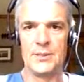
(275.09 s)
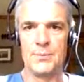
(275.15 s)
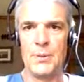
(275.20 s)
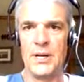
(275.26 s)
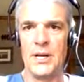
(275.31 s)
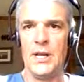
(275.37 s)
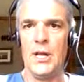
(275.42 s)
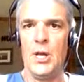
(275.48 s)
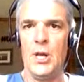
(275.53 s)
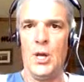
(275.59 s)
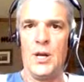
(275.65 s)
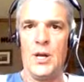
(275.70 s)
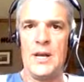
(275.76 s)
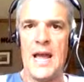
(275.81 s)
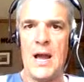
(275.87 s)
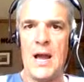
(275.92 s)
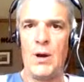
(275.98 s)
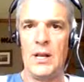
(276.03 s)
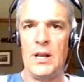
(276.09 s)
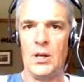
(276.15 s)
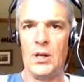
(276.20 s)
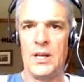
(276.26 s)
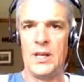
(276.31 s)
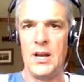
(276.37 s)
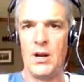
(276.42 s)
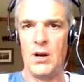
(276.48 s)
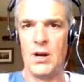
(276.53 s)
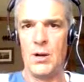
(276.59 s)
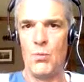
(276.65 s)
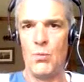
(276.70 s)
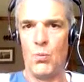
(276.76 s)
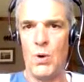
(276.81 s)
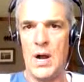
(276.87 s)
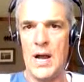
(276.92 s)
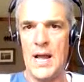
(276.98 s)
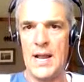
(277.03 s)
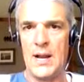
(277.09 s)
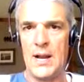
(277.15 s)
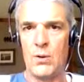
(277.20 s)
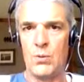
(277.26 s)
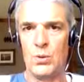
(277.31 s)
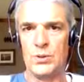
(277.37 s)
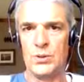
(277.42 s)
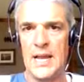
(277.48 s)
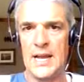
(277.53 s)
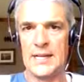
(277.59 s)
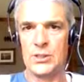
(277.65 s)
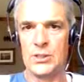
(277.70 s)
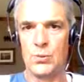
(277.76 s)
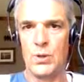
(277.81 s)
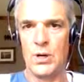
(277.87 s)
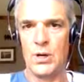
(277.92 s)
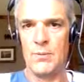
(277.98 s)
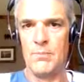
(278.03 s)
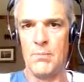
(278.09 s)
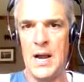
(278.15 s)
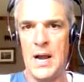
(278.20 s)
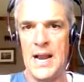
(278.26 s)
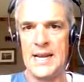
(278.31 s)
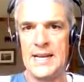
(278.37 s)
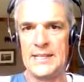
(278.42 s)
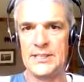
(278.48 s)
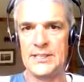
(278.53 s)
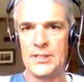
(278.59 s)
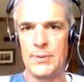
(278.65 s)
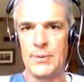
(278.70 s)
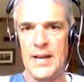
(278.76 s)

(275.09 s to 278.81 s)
But now I look here at y equals x squared minus 3,